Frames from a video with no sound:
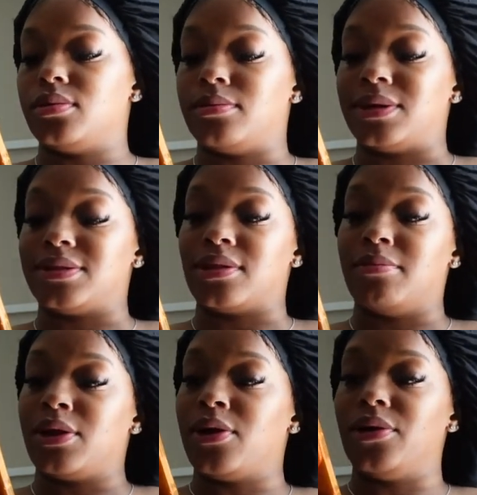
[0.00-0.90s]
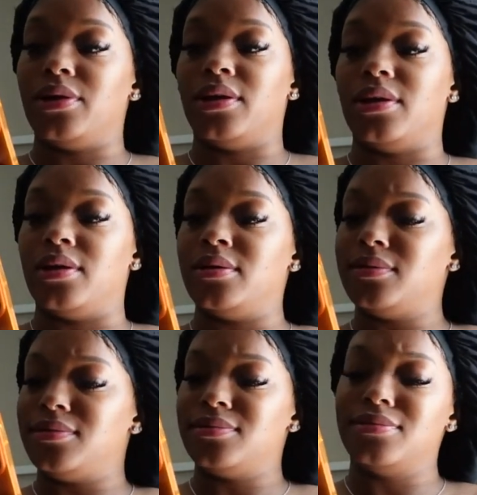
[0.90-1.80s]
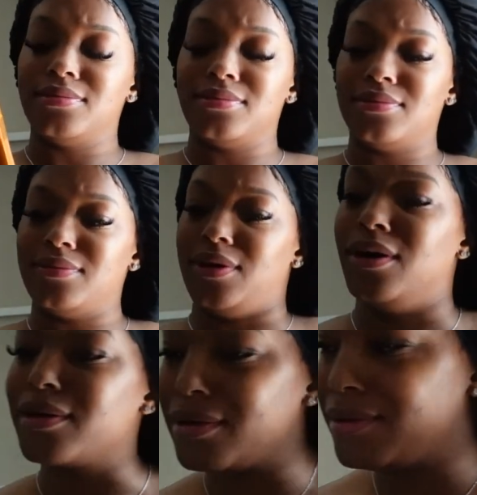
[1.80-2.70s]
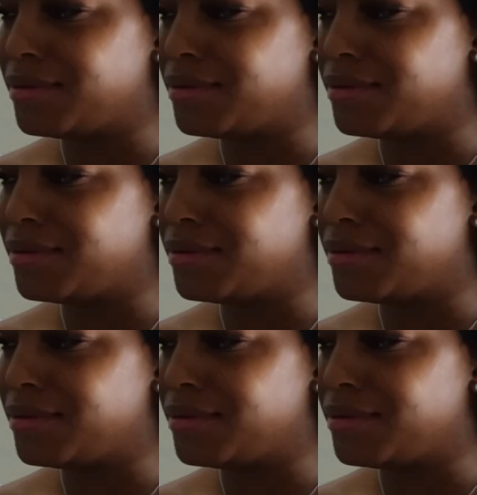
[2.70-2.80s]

My stomach hurting. Up.